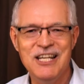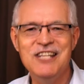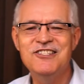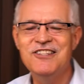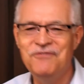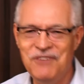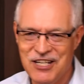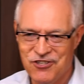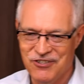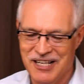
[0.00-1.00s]
It's the
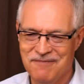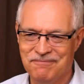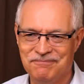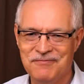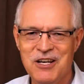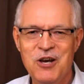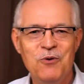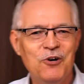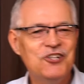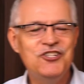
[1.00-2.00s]
fig tree,
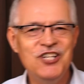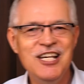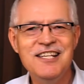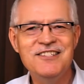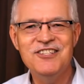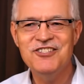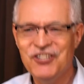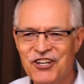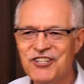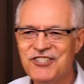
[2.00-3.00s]
where Jesus
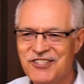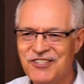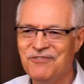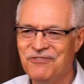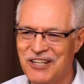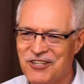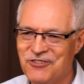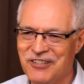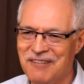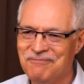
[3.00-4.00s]
curses the fig
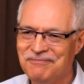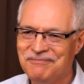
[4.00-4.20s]
tree.